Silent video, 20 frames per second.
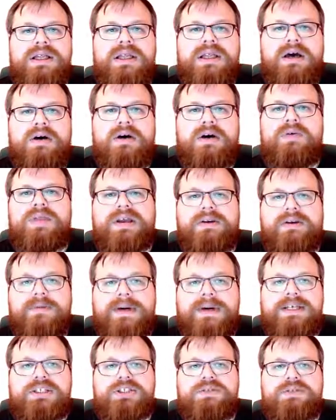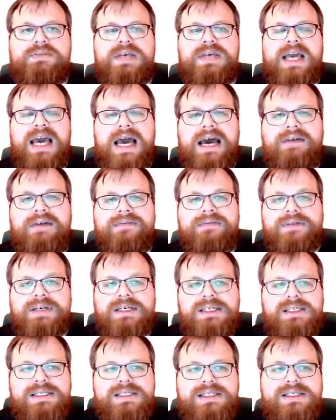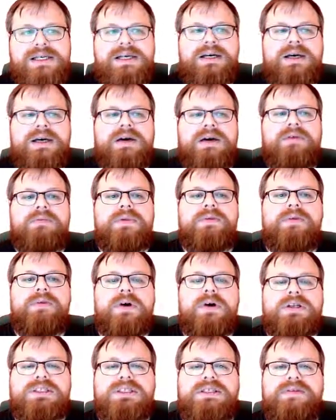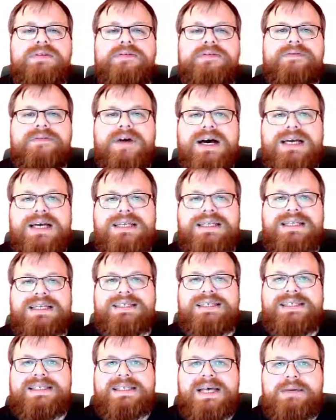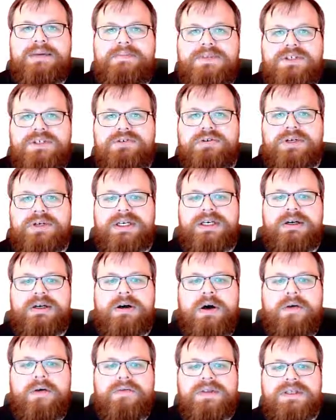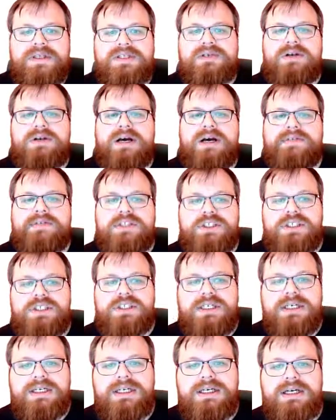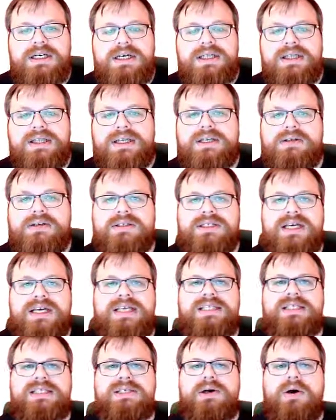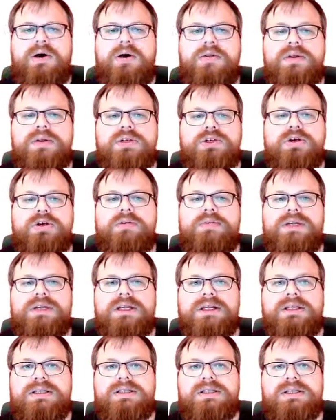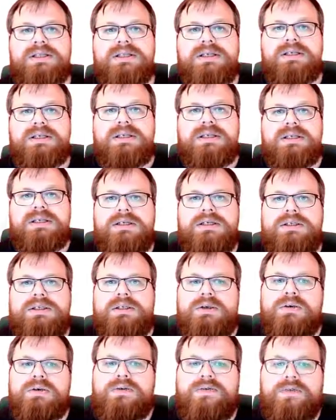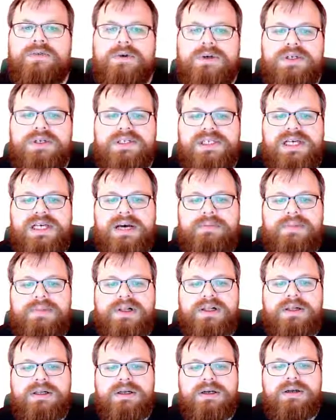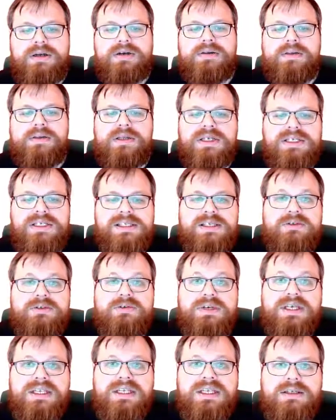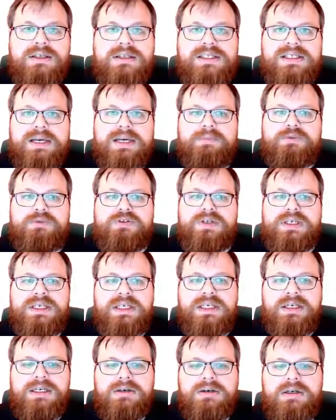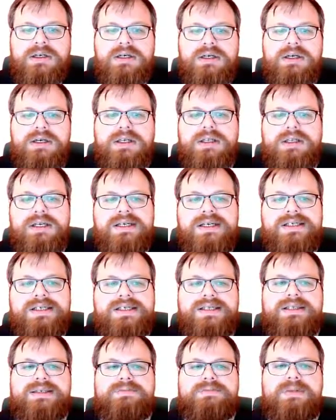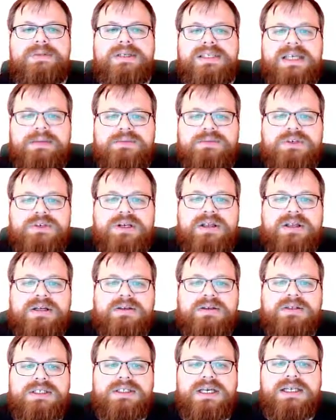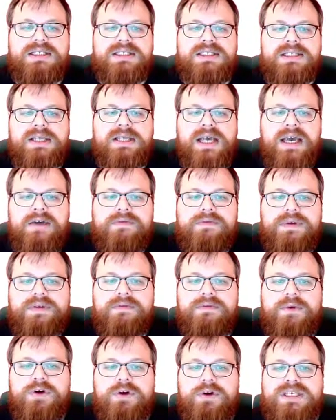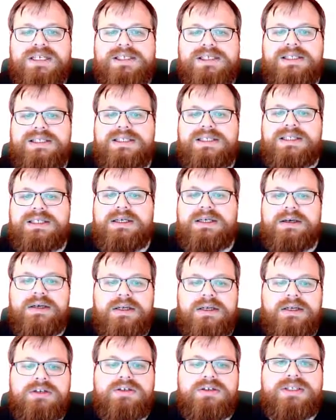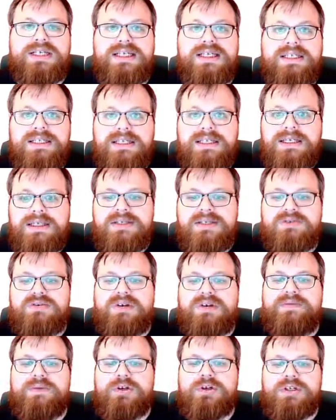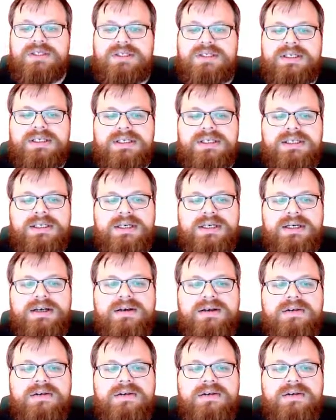Now the question we have is, we want to find a subtree of this graph G that contains all the terminals. So for example, this green subtree here, this is a subtree that contains every vertex in T. It contains these 3 vertices.